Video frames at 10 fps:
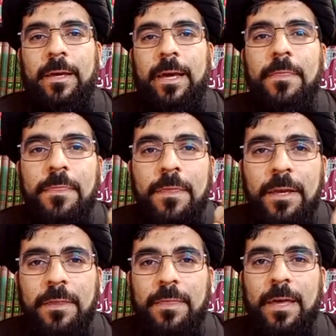And
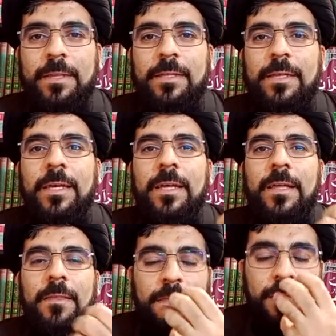think that
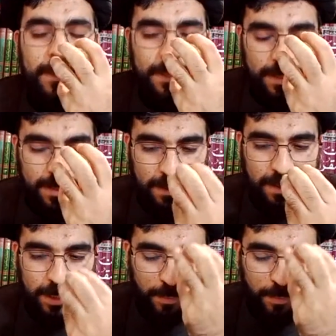this
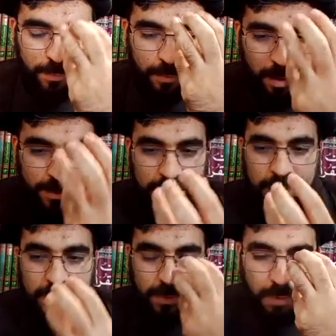process
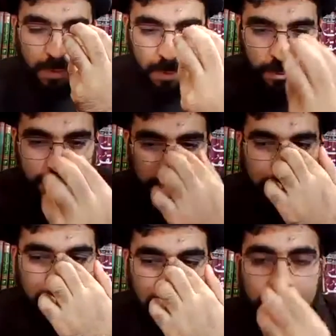goes
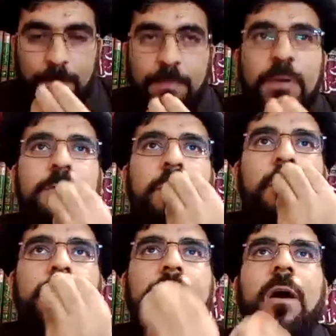before
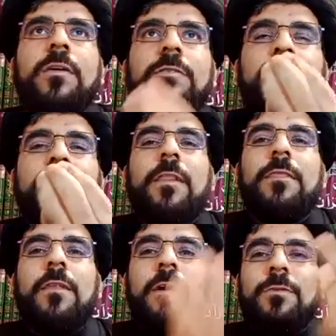the eyes of
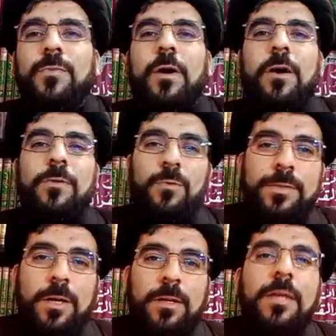Allah subhanahu
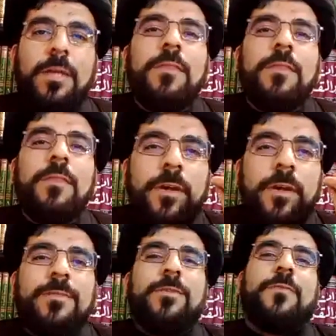wa ta'ala, in the
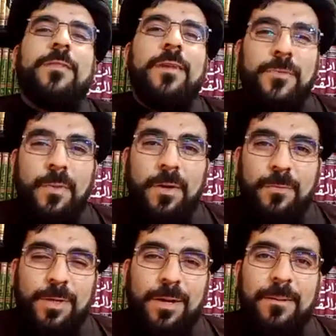presence of Allah subhanahu wa
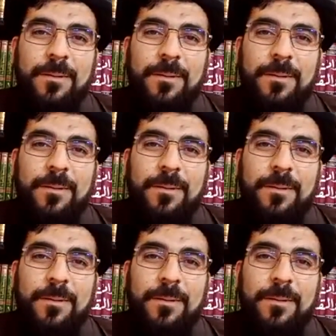ta'ala.